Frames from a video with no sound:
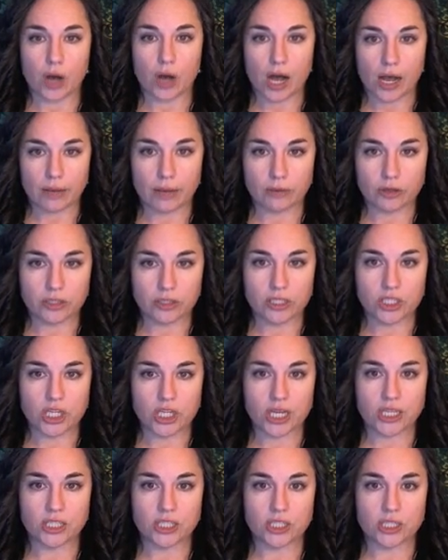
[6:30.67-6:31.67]
I'm going
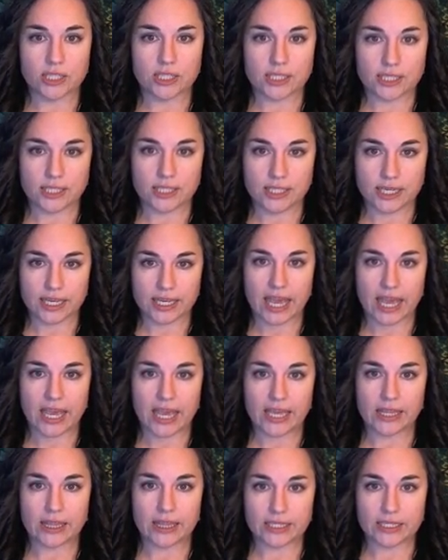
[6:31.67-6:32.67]
to
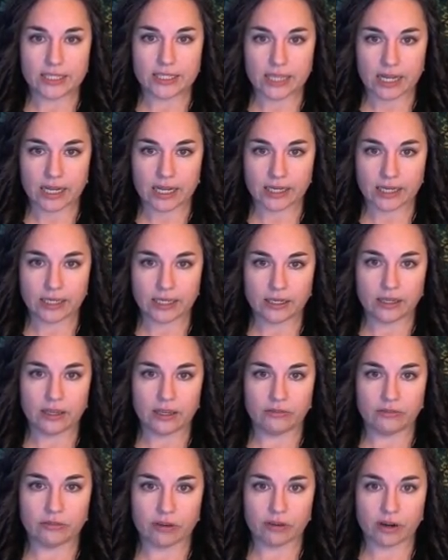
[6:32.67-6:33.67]
negate the sign
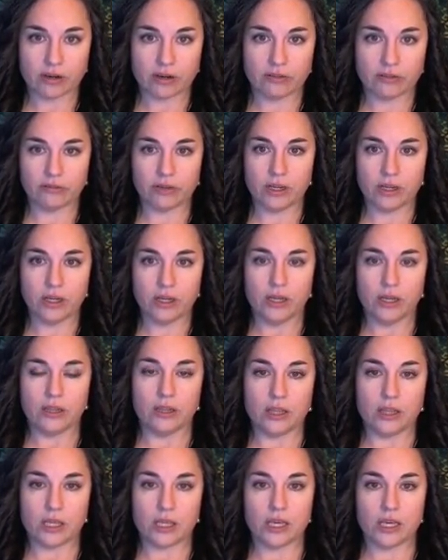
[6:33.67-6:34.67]
in front of
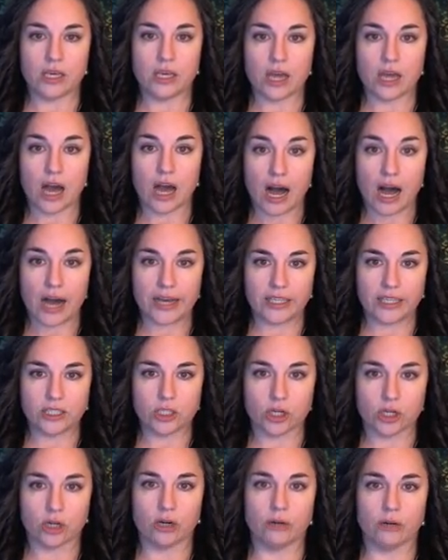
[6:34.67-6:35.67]
the I
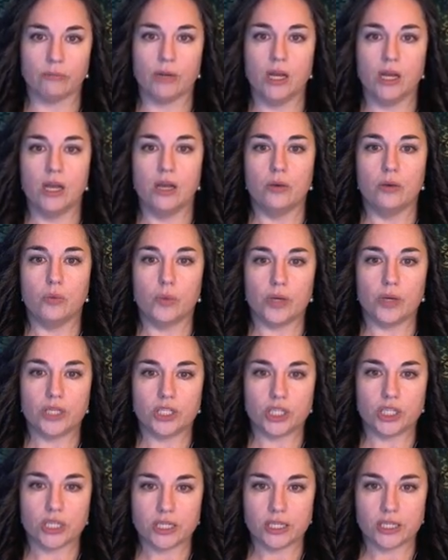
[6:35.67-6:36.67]
term,
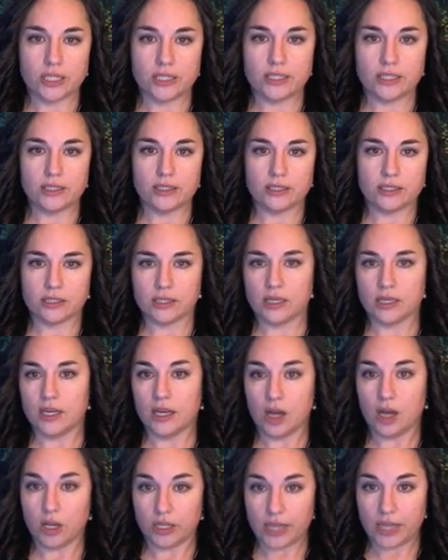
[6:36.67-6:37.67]
which is
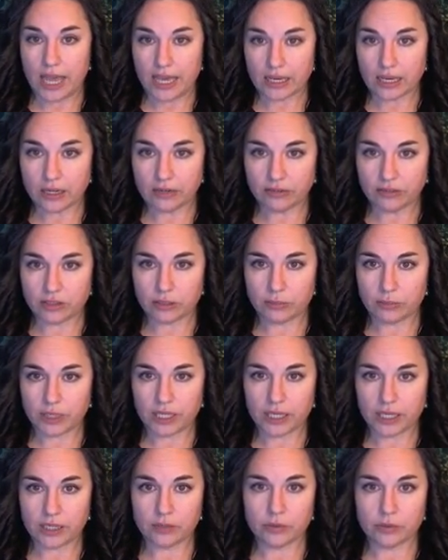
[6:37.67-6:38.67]
negative to
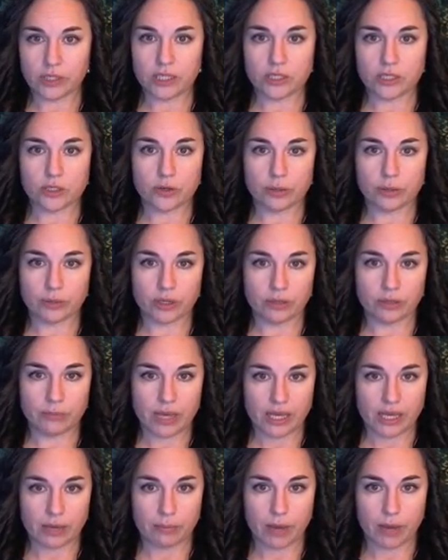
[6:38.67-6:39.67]
begin with, so I'm going to
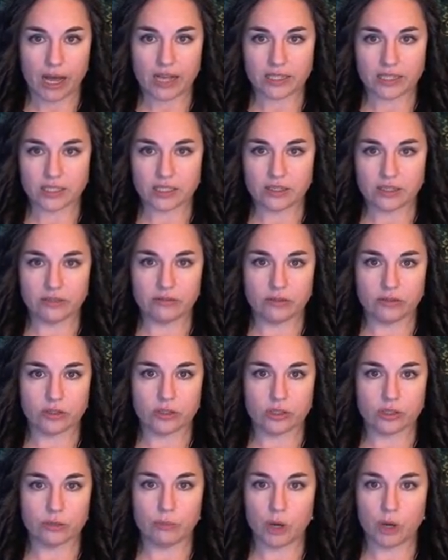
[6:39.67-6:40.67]
make it positive.
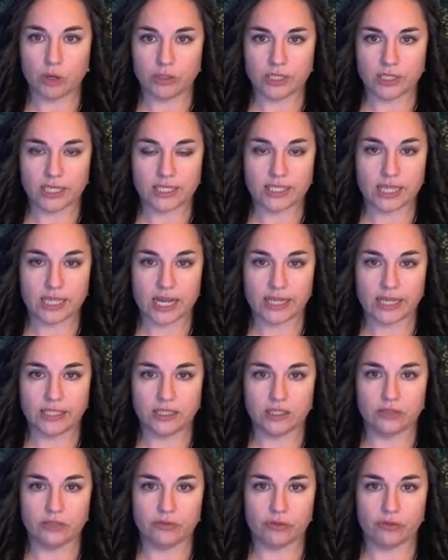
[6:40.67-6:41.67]
There's opposing
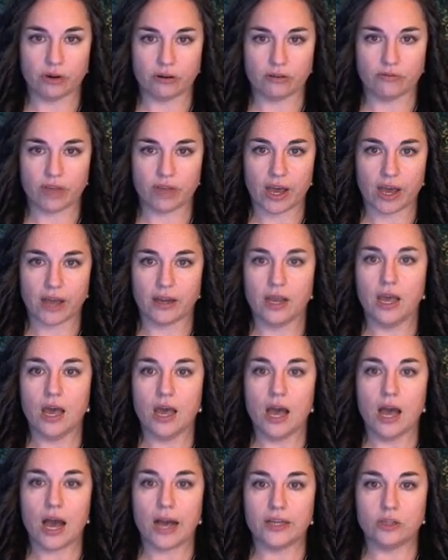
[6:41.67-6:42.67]
signs in front of that.
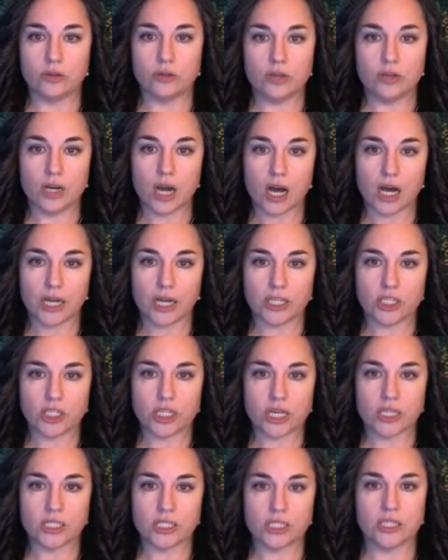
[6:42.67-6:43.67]
I do not
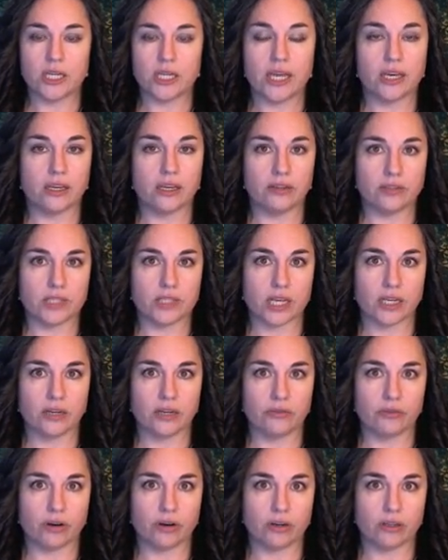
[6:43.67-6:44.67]
change the negative sign
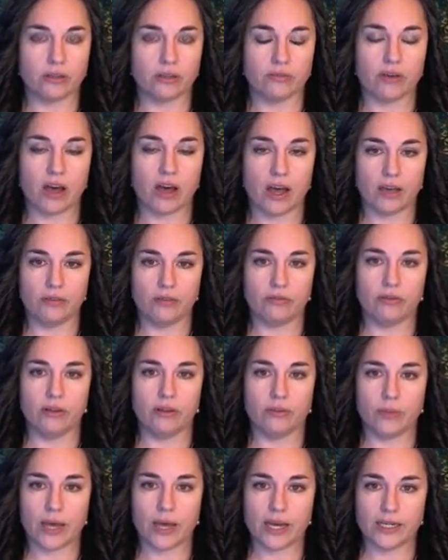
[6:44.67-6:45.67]
in front of the 5.
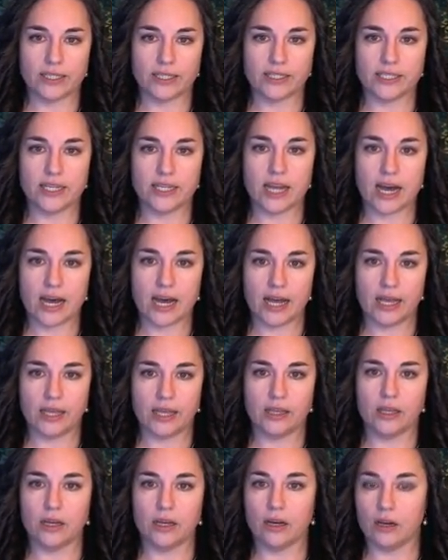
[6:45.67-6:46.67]
That is
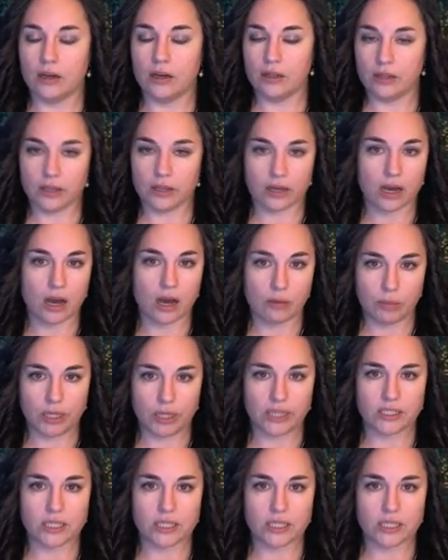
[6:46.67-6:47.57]
not the complex